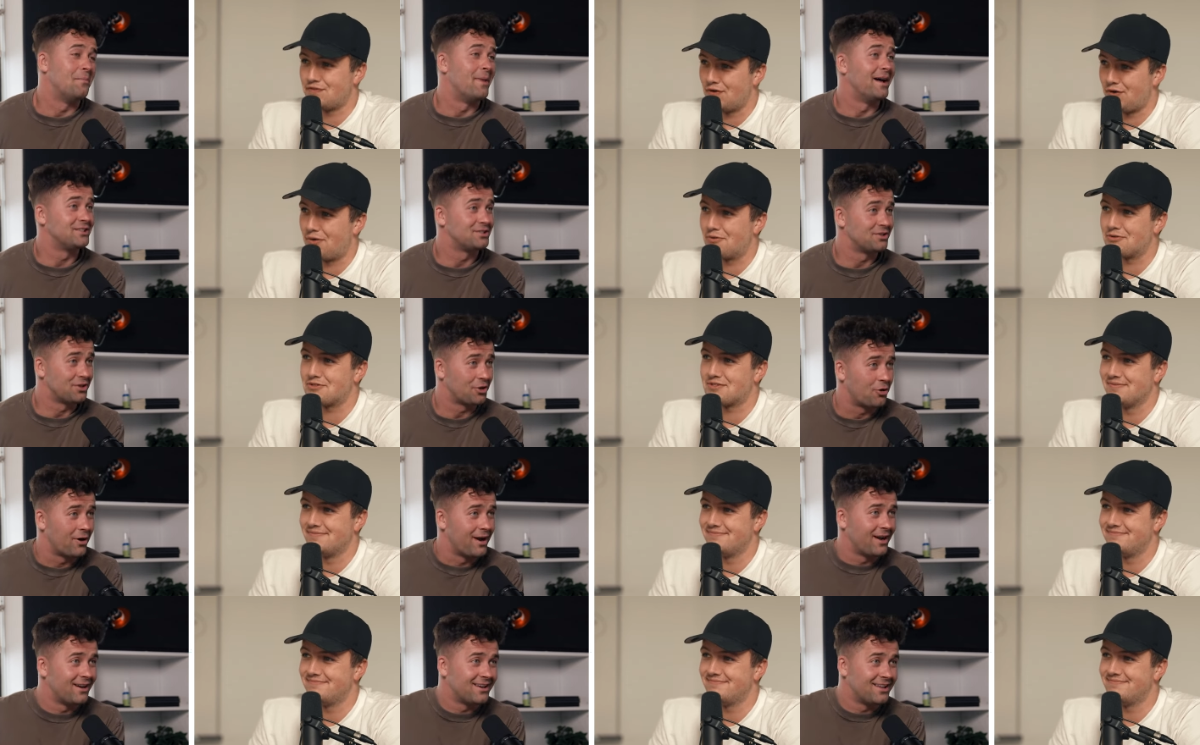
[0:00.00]
Speaker 1: Imagine photos.
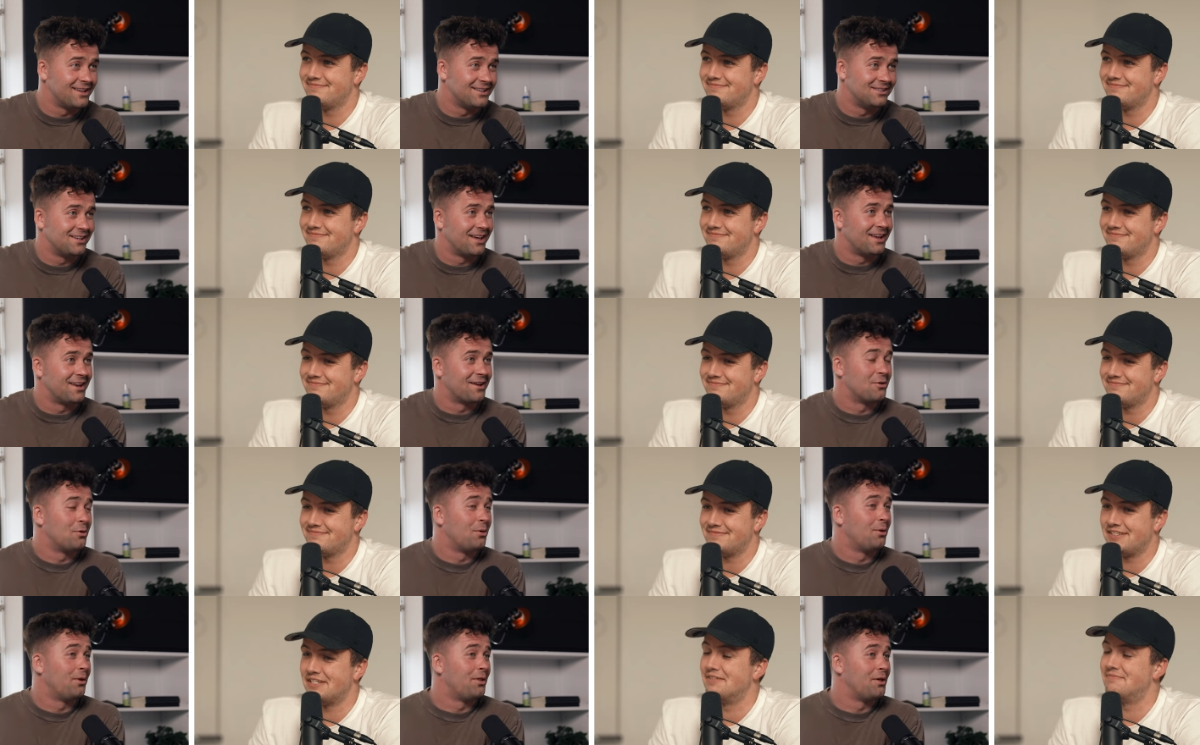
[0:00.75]
the grandkids getting
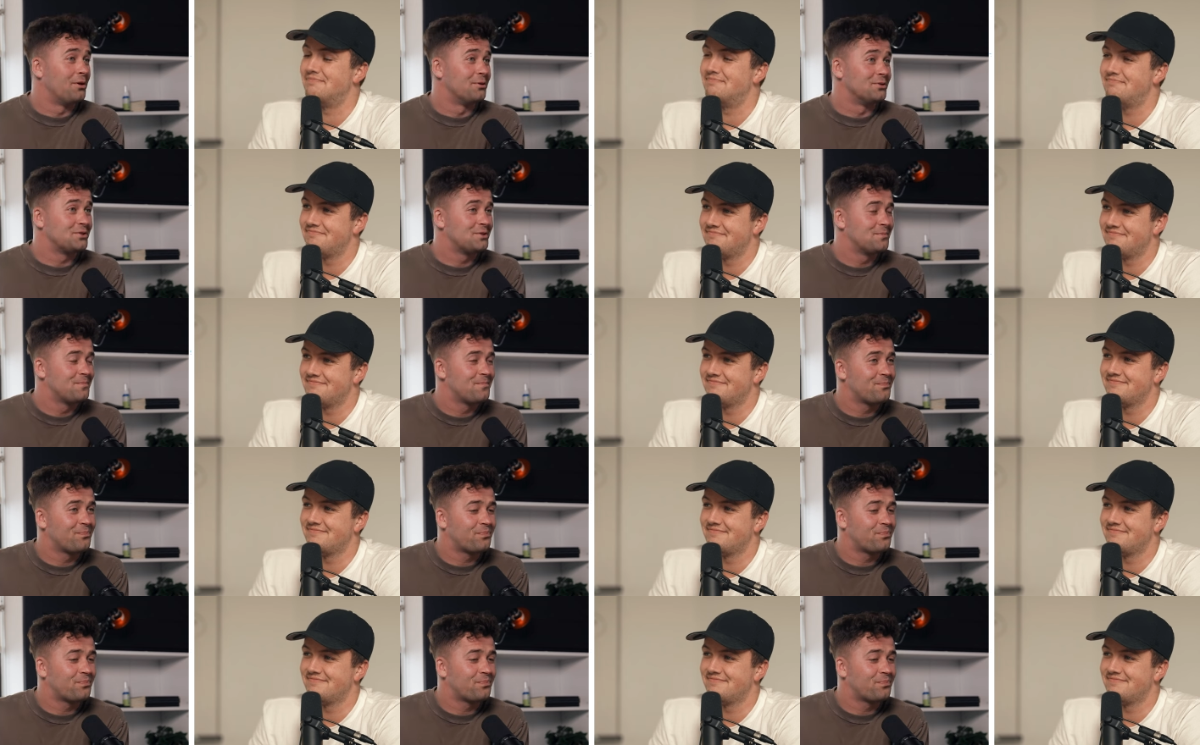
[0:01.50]
hold Yeah. of those.